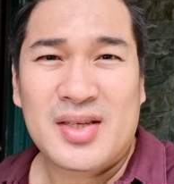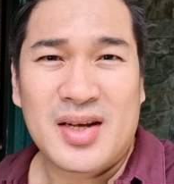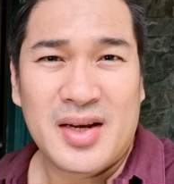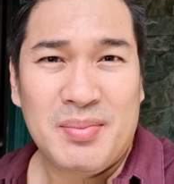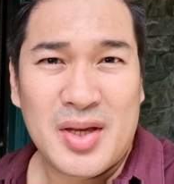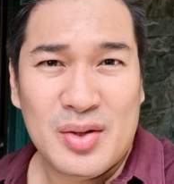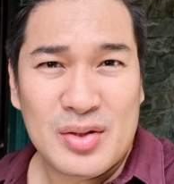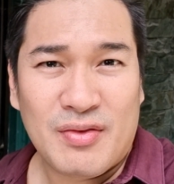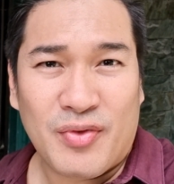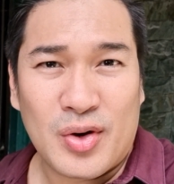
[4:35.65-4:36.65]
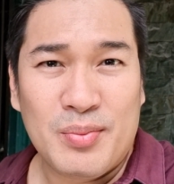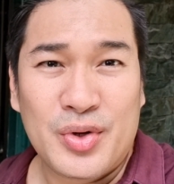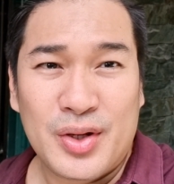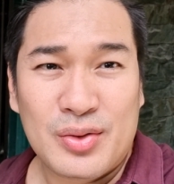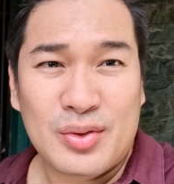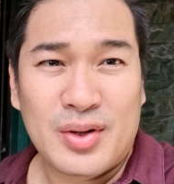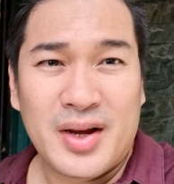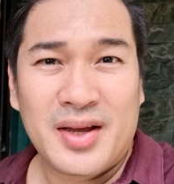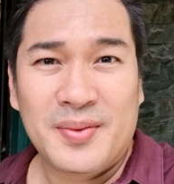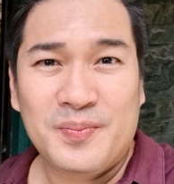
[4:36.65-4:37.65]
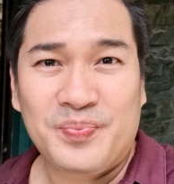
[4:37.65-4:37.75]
gonna be used for monitoring